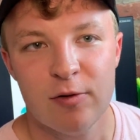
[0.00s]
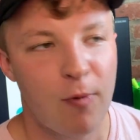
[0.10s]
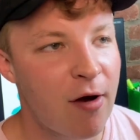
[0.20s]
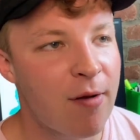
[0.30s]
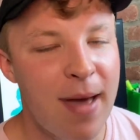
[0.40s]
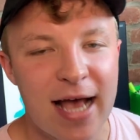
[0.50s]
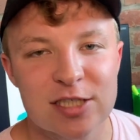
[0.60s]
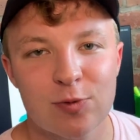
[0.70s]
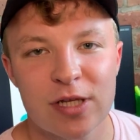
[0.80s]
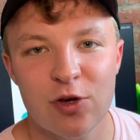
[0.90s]
Wear a
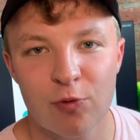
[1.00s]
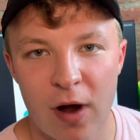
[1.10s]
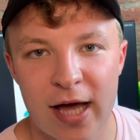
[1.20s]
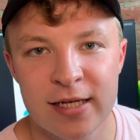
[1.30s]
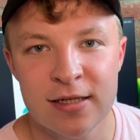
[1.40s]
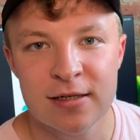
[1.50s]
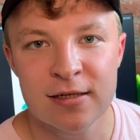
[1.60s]
mask when you run.